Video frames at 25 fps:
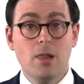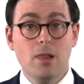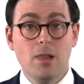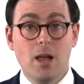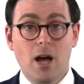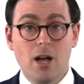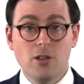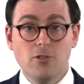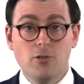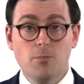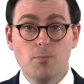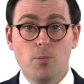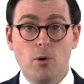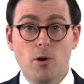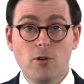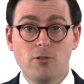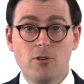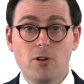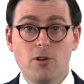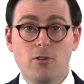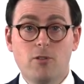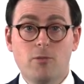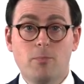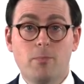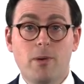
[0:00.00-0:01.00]
Larger
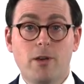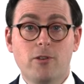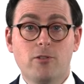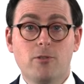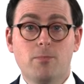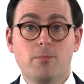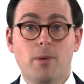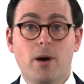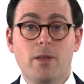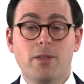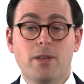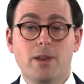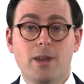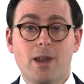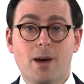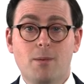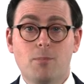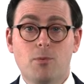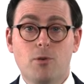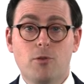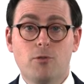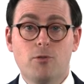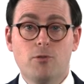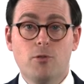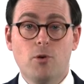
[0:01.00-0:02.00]
projects, measured by the
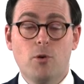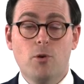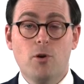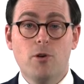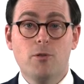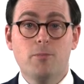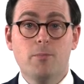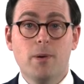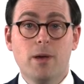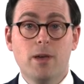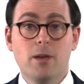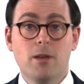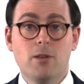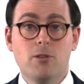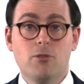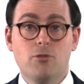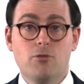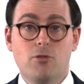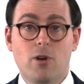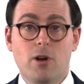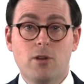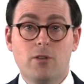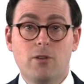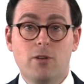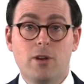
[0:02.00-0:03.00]
number of stories being
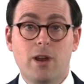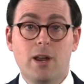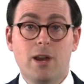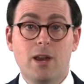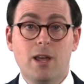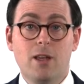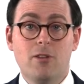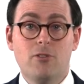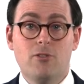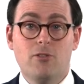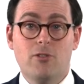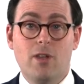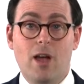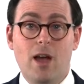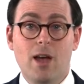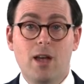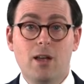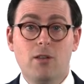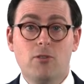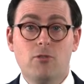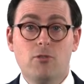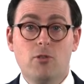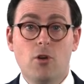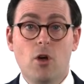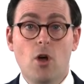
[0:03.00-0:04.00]
constructed at each
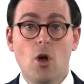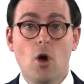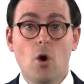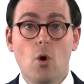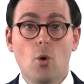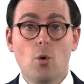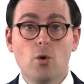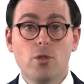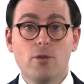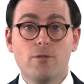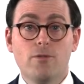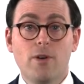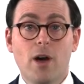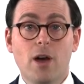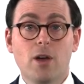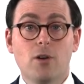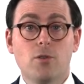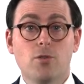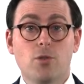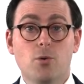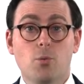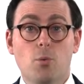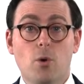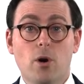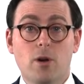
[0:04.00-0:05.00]
stage or the value
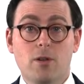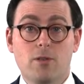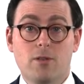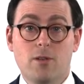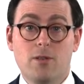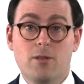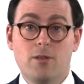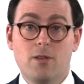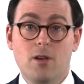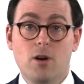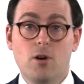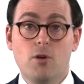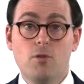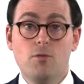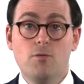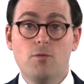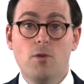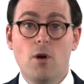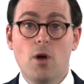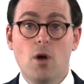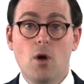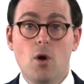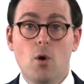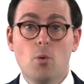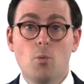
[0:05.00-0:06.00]
of the works itself,
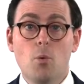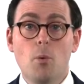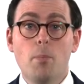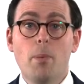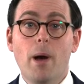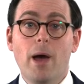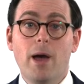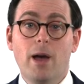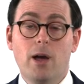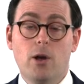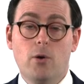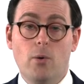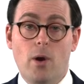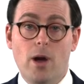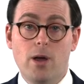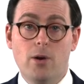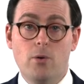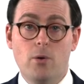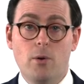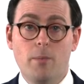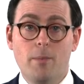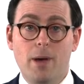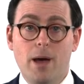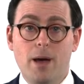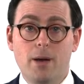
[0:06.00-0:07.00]
will pay a
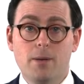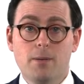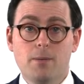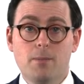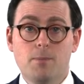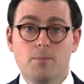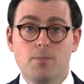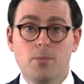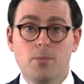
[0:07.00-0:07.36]
greater amount.